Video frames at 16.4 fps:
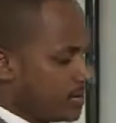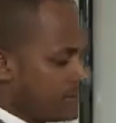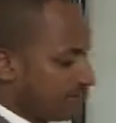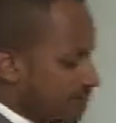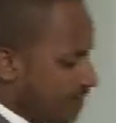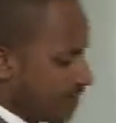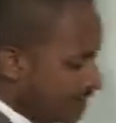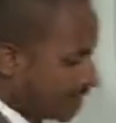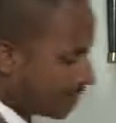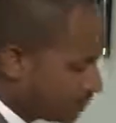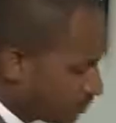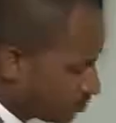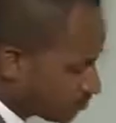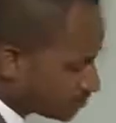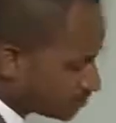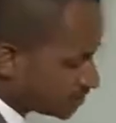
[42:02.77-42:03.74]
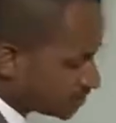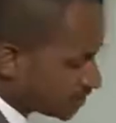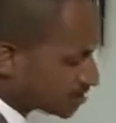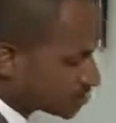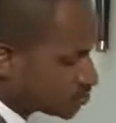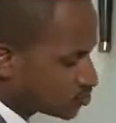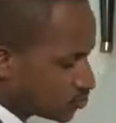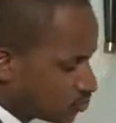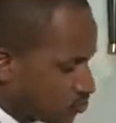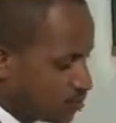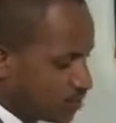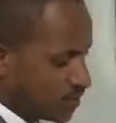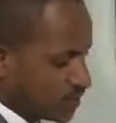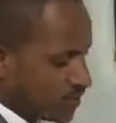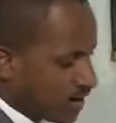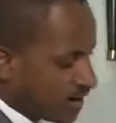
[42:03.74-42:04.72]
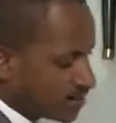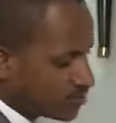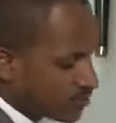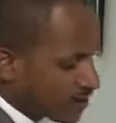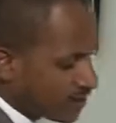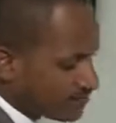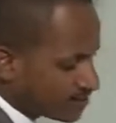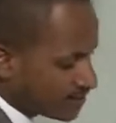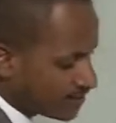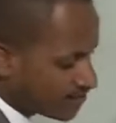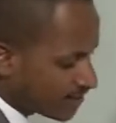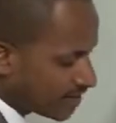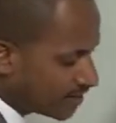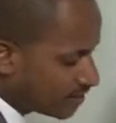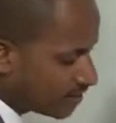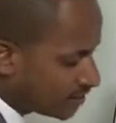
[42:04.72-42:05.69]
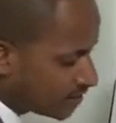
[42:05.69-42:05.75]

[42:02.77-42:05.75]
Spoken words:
here? Because it has 2 and we have ethane,